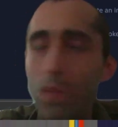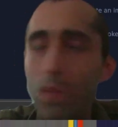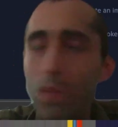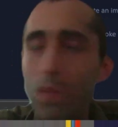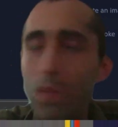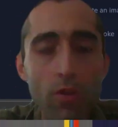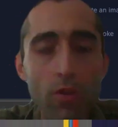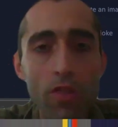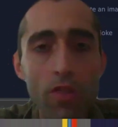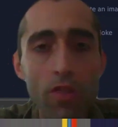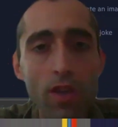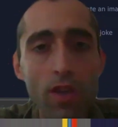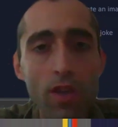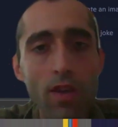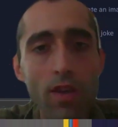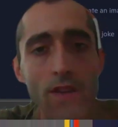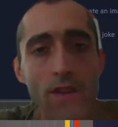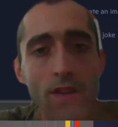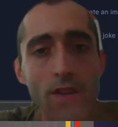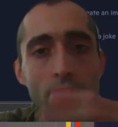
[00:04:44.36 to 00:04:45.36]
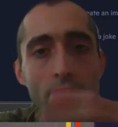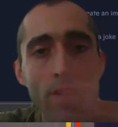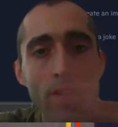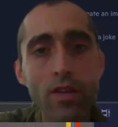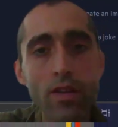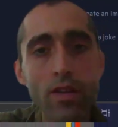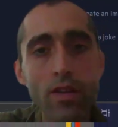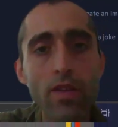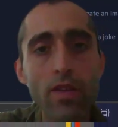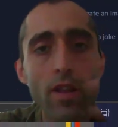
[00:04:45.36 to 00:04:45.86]
important thing is
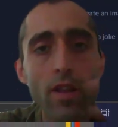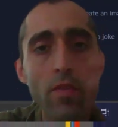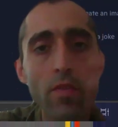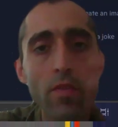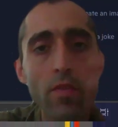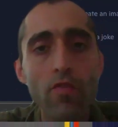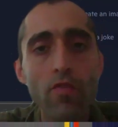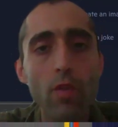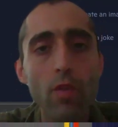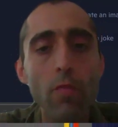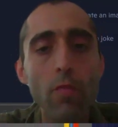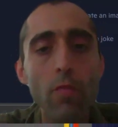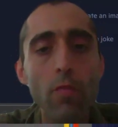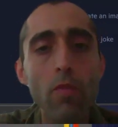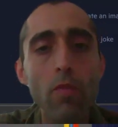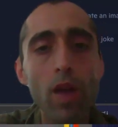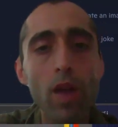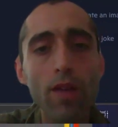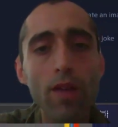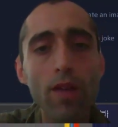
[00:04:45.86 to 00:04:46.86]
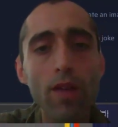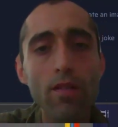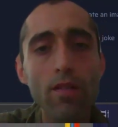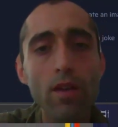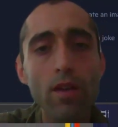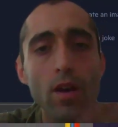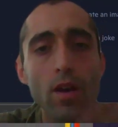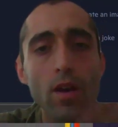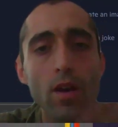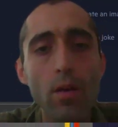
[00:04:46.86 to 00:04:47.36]
that it helps
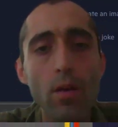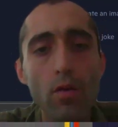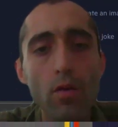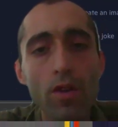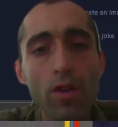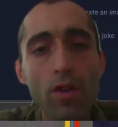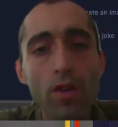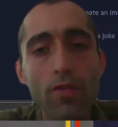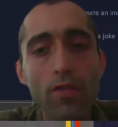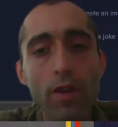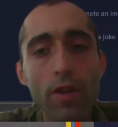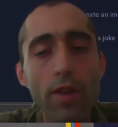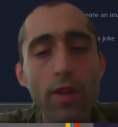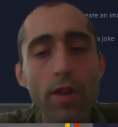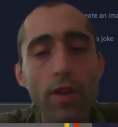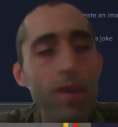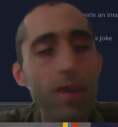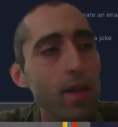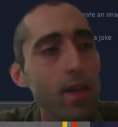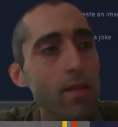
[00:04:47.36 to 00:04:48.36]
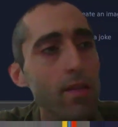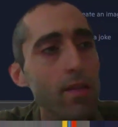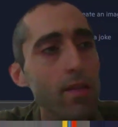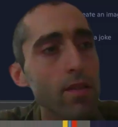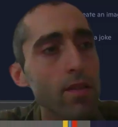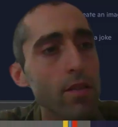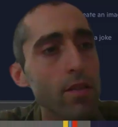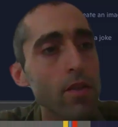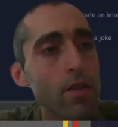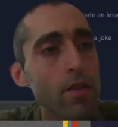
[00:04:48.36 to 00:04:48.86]
fibroblasts proliferate
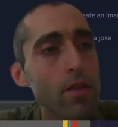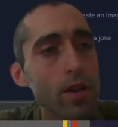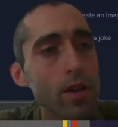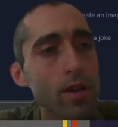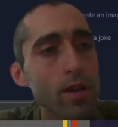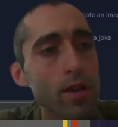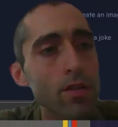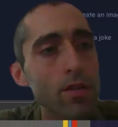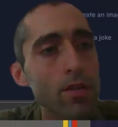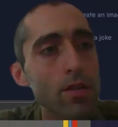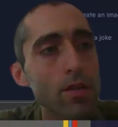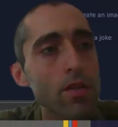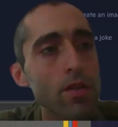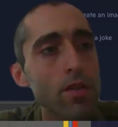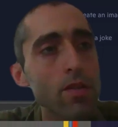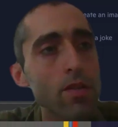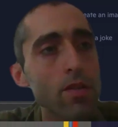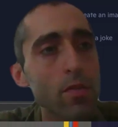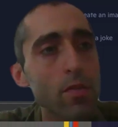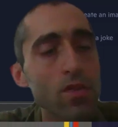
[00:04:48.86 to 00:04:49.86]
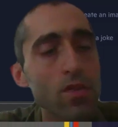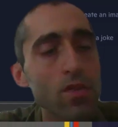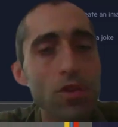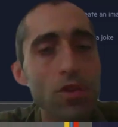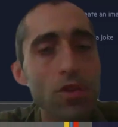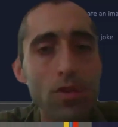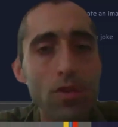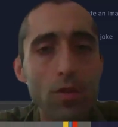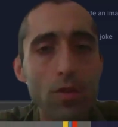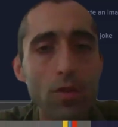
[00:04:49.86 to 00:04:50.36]
and collagen
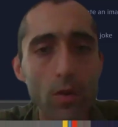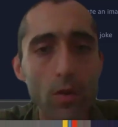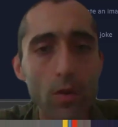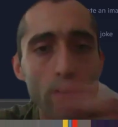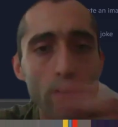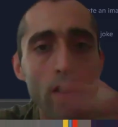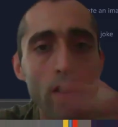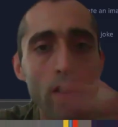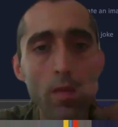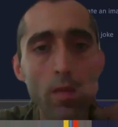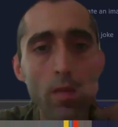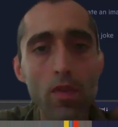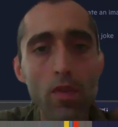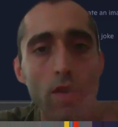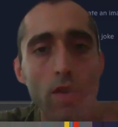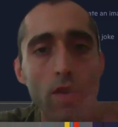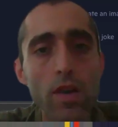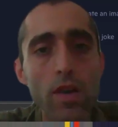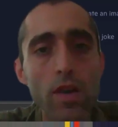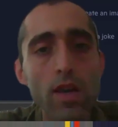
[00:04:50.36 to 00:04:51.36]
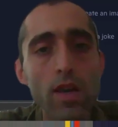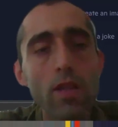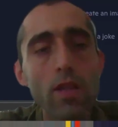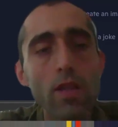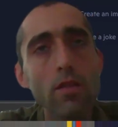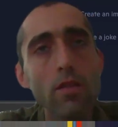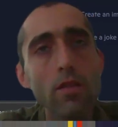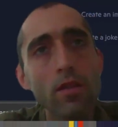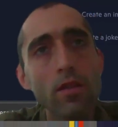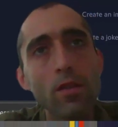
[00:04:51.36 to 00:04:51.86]
deposition. So it helps
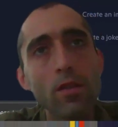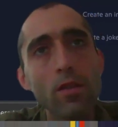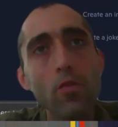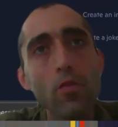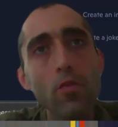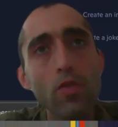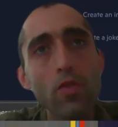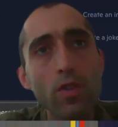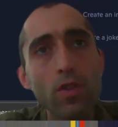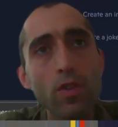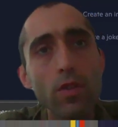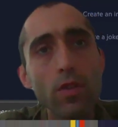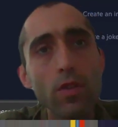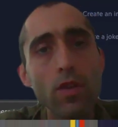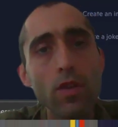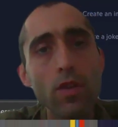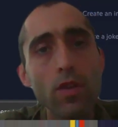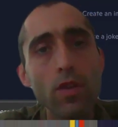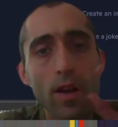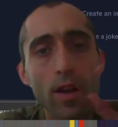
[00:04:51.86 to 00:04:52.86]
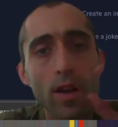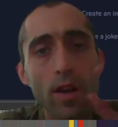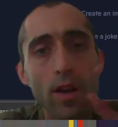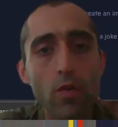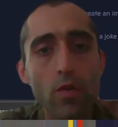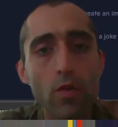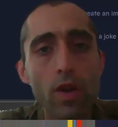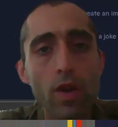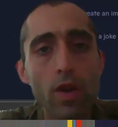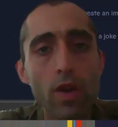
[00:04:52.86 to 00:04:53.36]
heal the ulcer and
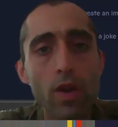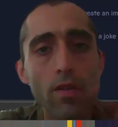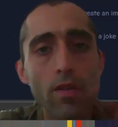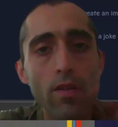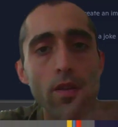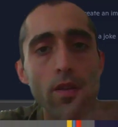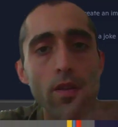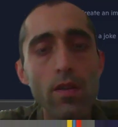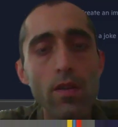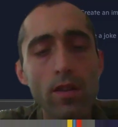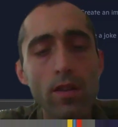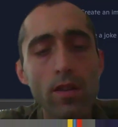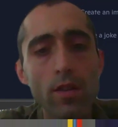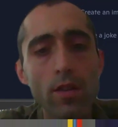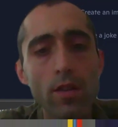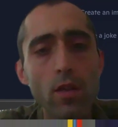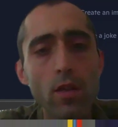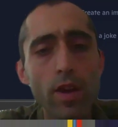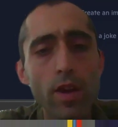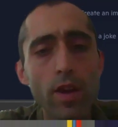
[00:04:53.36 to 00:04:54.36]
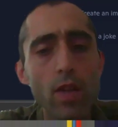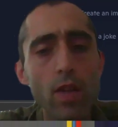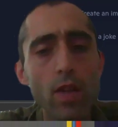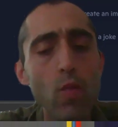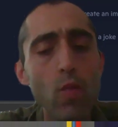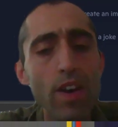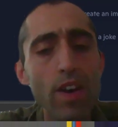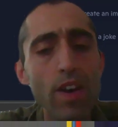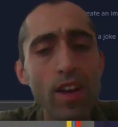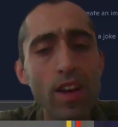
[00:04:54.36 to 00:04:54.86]
create the
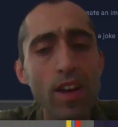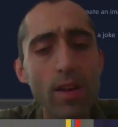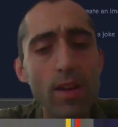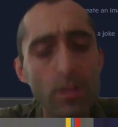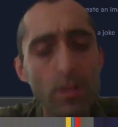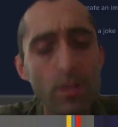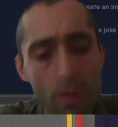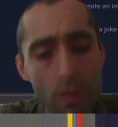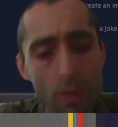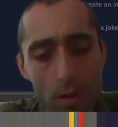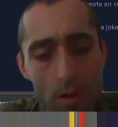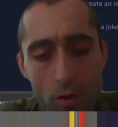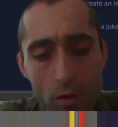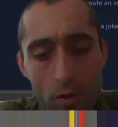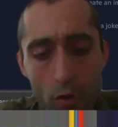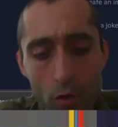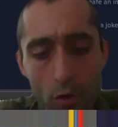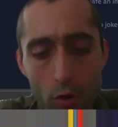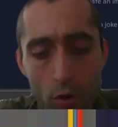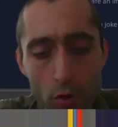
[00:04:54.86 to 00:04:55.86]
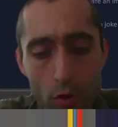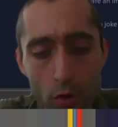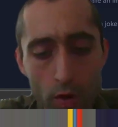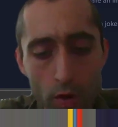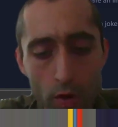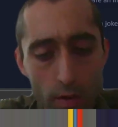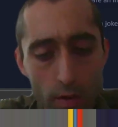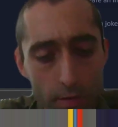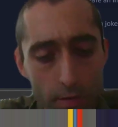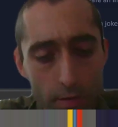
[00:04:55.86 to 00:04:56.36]
collagen we need to cure
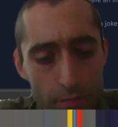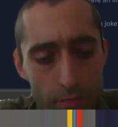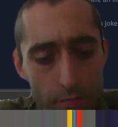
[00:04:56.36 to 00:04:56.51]
it.